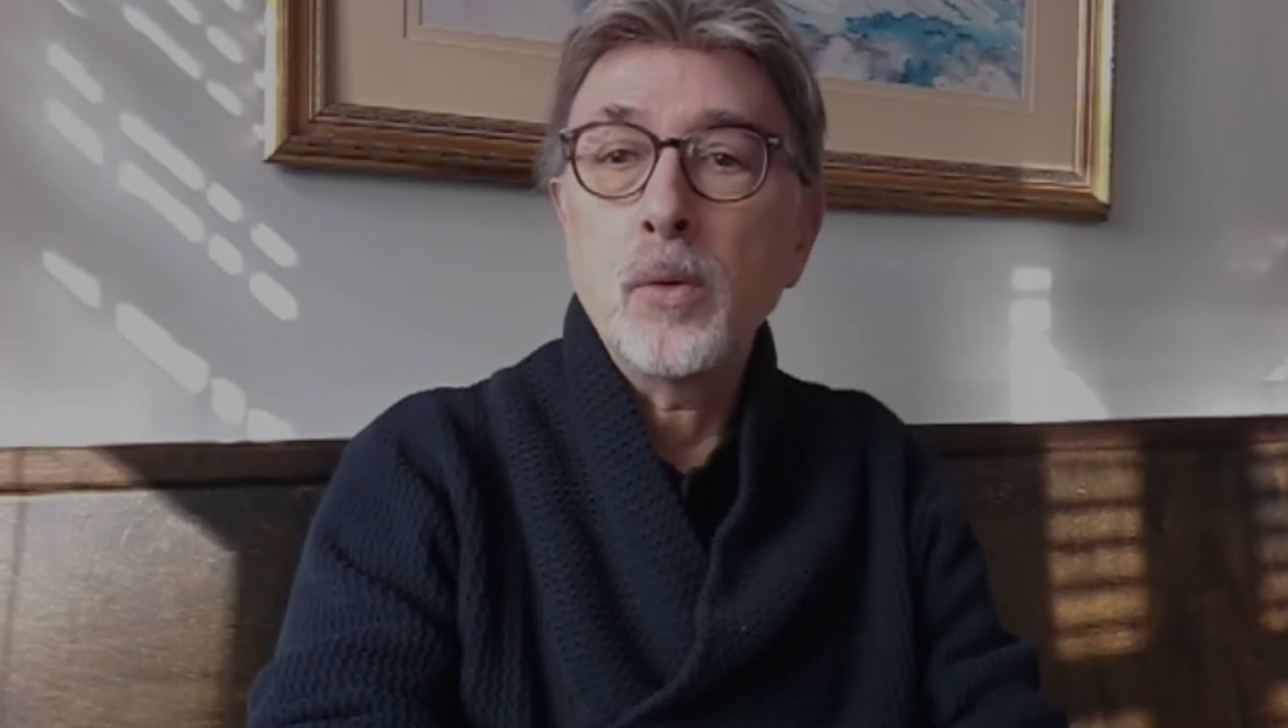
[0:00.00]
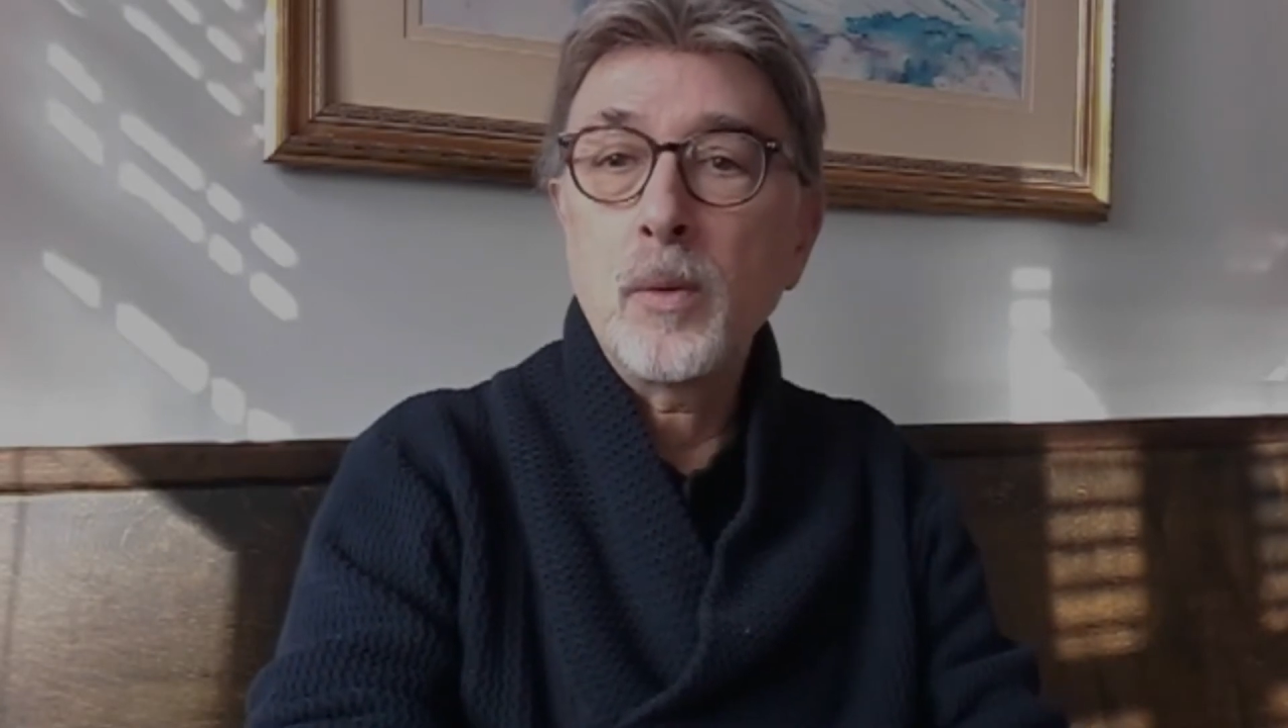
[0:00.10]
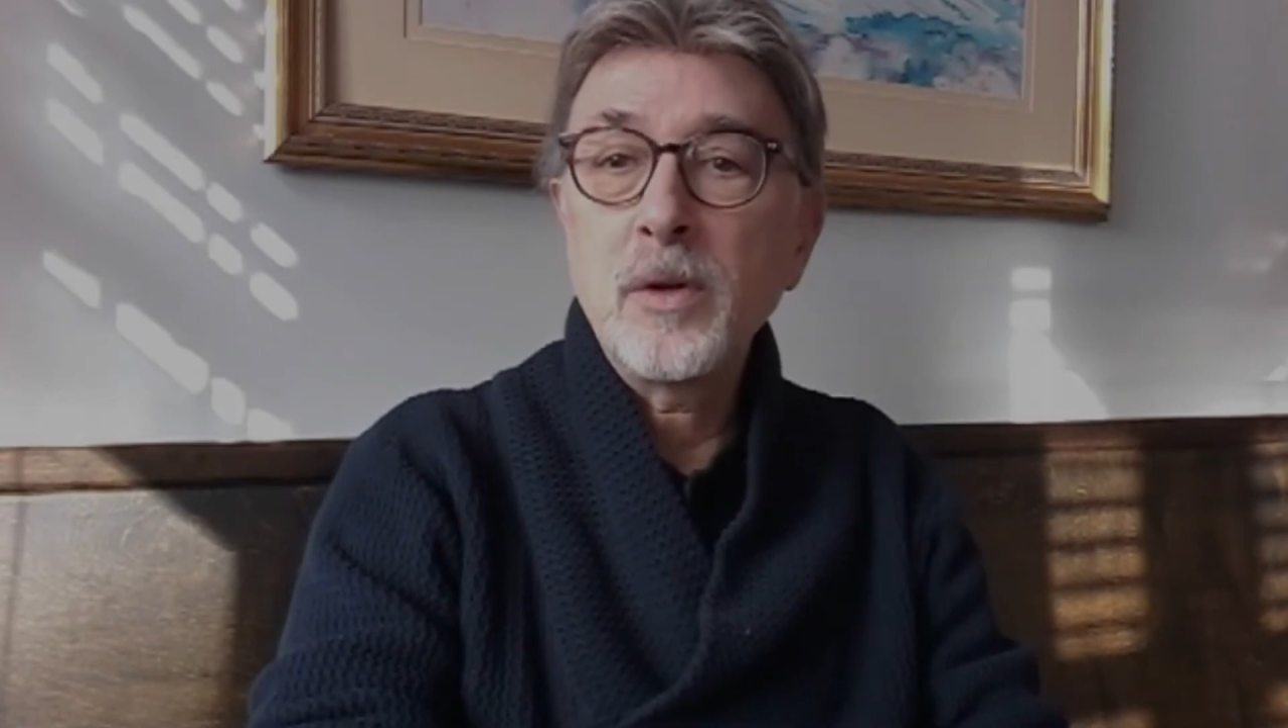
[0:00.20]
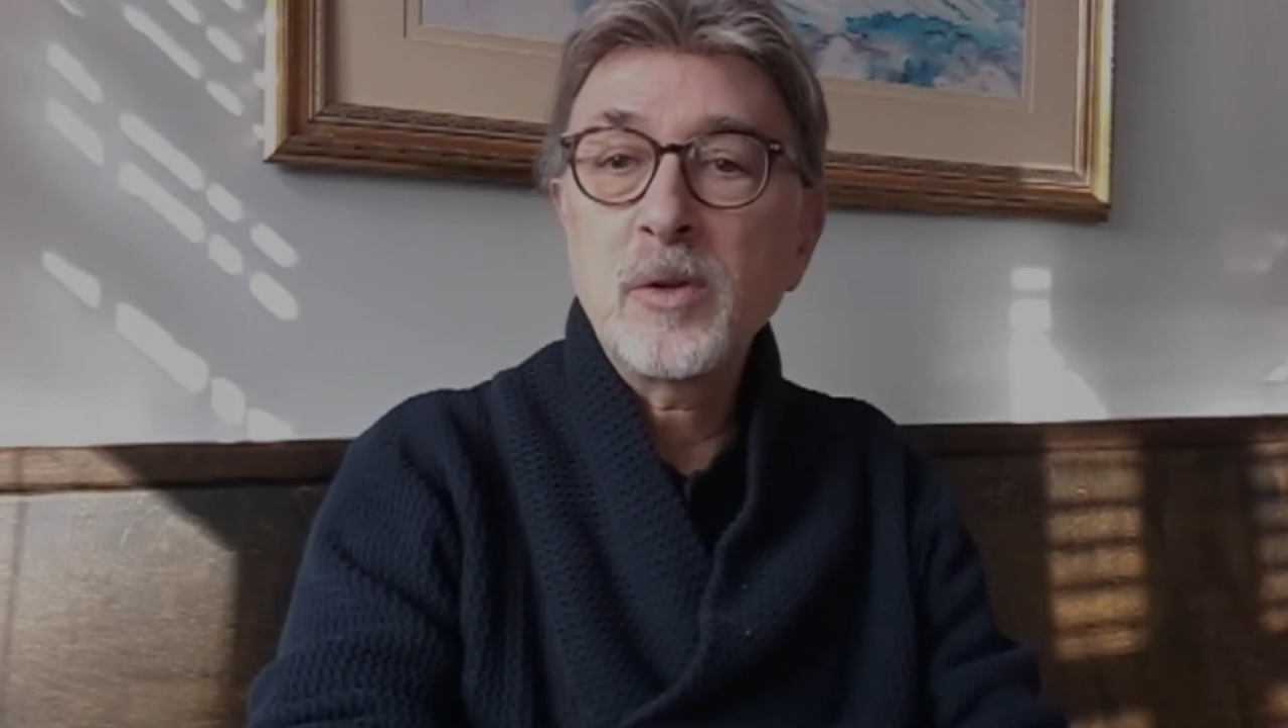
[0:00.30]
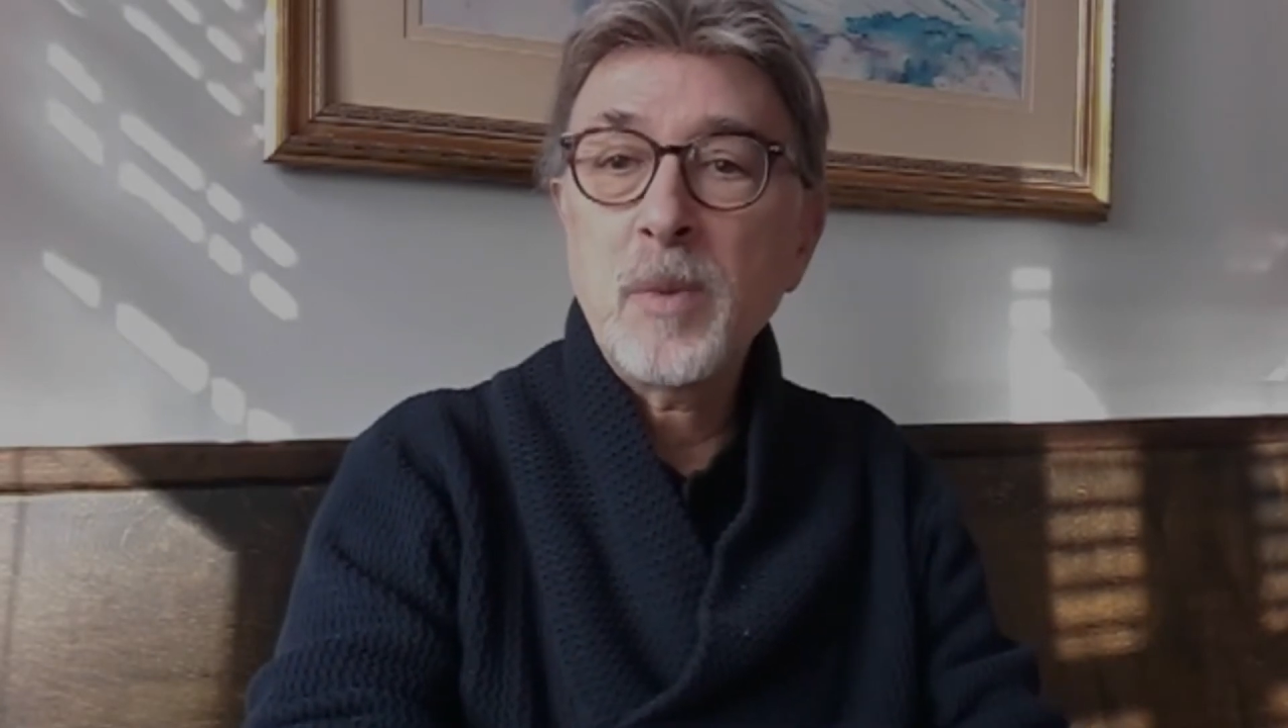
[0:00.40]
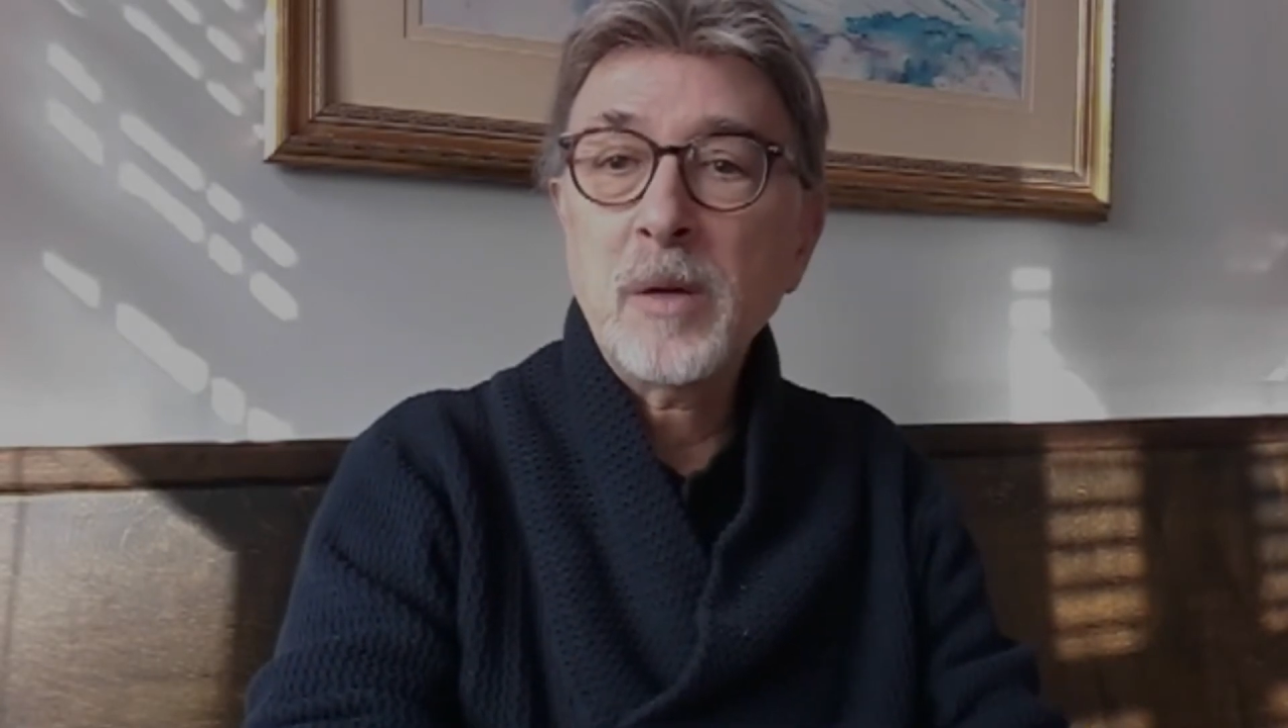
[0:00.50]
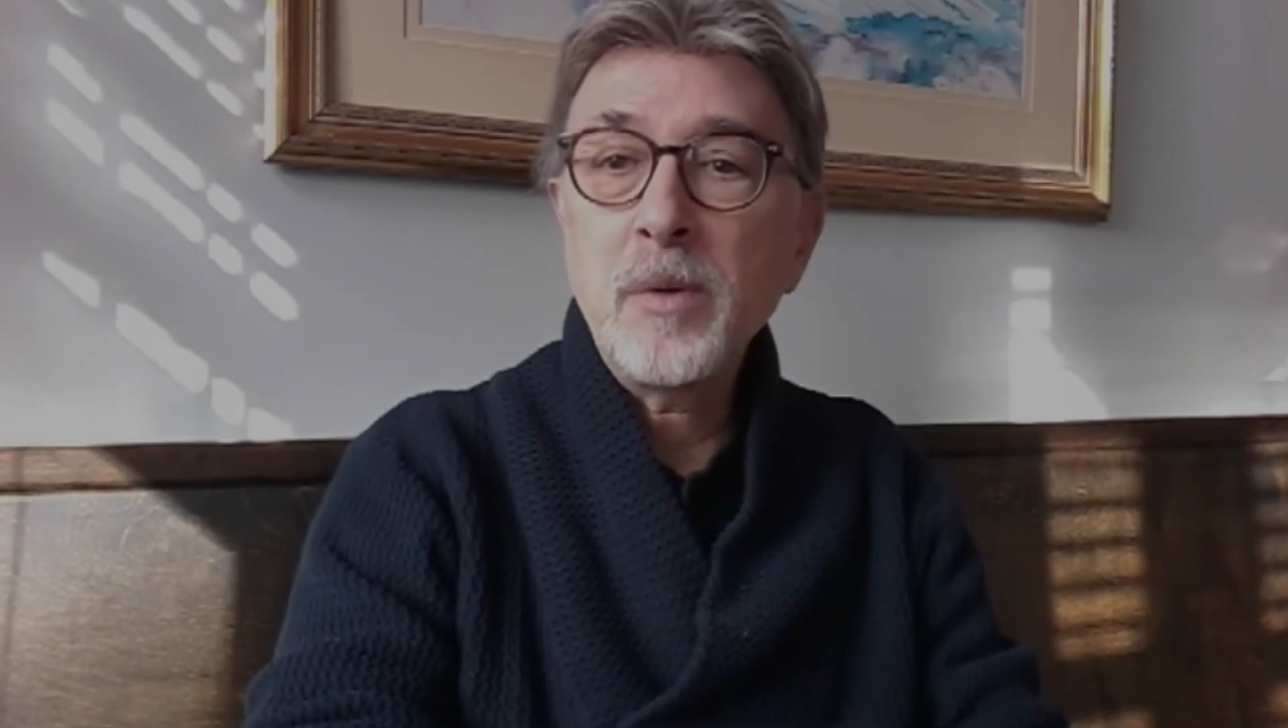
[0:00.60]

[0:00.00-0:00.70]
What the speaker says: What do you expect